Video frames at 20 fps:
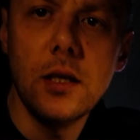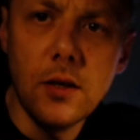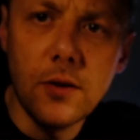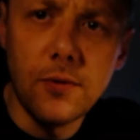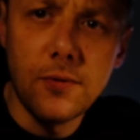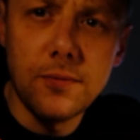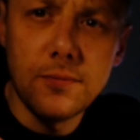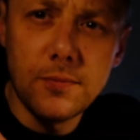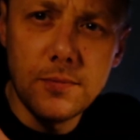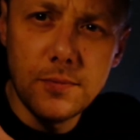
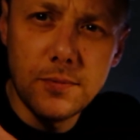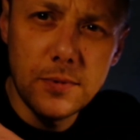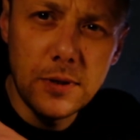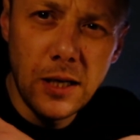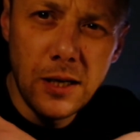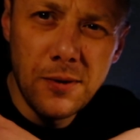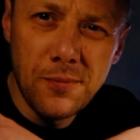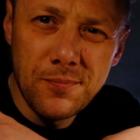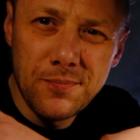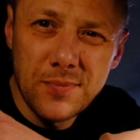of
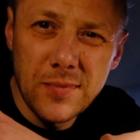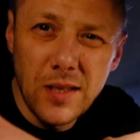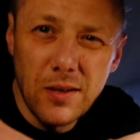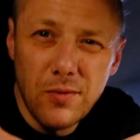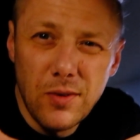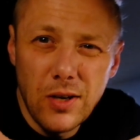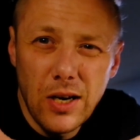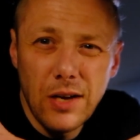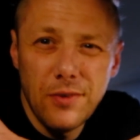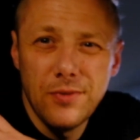
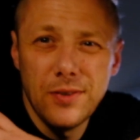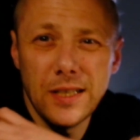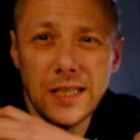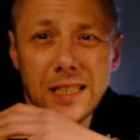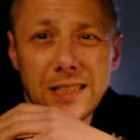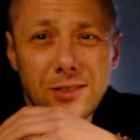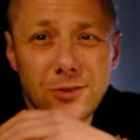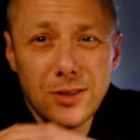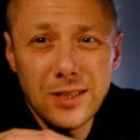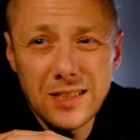where I fit
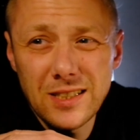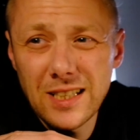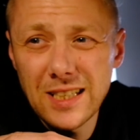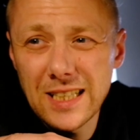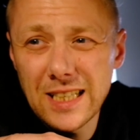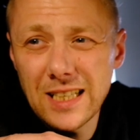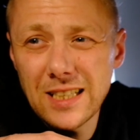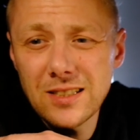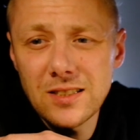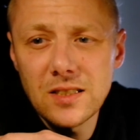into this, I
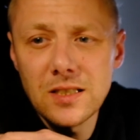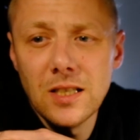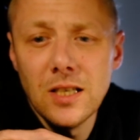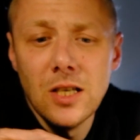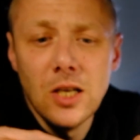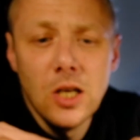guess.